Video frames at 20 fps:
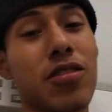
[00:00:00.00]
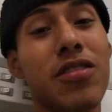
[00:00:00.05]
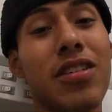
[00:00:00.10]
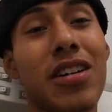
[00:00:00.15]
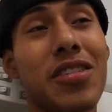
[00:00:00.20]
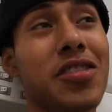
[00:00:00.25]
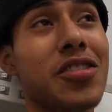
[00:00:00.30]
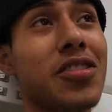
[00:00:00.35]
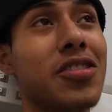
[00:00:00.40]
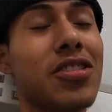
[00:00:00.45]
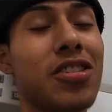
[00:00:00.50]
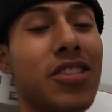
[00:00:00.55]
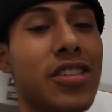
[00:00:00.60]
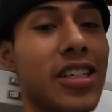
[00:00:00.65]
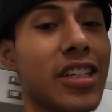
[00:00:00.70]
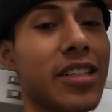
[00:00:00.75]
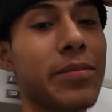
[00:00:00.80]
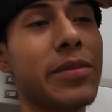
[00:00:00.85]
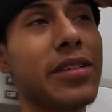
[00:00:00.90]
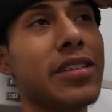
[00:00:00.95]
the doctor just
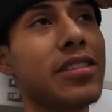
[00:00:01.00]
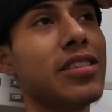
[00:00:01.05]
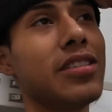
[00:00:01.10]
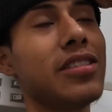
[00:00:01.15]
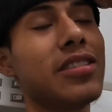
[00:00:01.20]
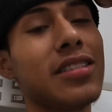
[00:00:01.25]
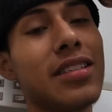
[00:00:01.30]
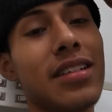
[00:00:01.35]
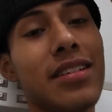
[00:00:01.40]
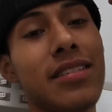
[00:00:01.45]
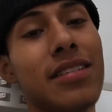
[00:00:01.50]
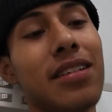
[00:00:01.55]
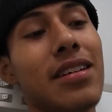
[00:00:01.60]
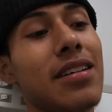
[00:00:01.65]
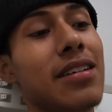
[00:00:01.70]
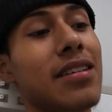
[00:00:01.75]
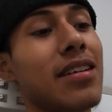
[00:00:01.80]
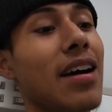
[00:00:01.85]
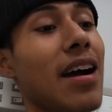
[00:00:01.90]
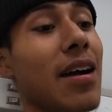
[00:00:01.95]
checked me, and she said
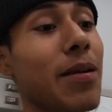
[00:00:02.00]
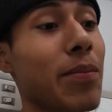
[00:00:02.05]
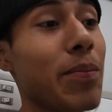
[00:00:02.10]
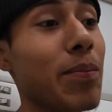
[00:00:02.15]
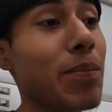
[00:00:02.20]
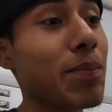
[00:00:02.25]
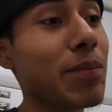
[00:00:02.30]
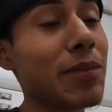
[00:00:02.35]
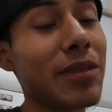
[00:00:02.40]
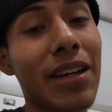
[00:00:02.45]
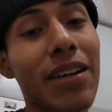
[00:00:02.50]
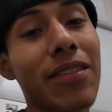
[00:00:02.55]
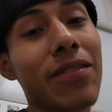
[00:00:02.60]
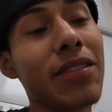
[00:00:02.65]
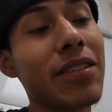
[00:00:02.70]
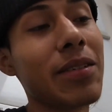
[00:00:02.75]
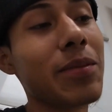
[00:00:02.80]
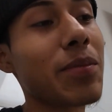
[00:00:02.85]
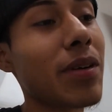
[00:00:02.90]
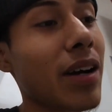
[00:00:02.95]
that I
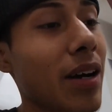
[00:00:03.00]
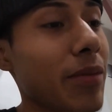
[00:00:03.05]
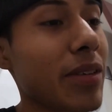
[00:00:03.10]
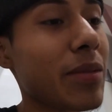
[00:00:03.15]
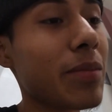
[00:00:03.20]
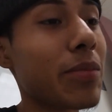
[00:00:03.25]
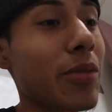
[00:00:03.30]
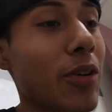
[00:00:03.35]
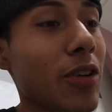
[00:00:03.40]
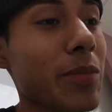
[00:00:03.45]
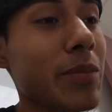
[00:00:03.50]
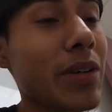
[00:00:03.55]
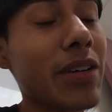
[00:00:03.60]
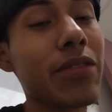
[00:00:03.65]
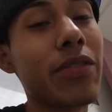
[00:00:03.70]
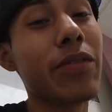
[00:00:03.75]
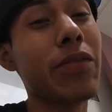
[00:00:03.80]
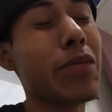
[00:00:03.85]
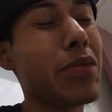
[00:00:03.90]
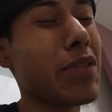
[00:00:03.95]
definitely probably broke my
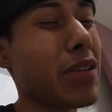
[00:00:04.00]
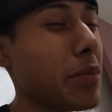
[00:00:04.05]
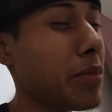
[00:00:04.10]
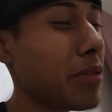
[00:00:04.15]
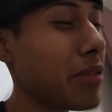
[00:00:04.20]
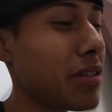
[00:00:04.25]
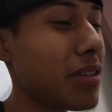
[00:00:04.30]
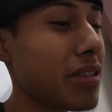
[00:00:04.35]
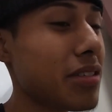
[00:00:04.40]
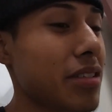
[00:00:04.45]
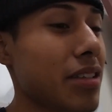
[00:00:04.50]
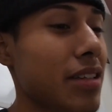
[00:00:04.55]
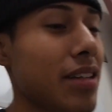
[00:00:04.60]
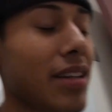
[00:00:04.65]
fibula,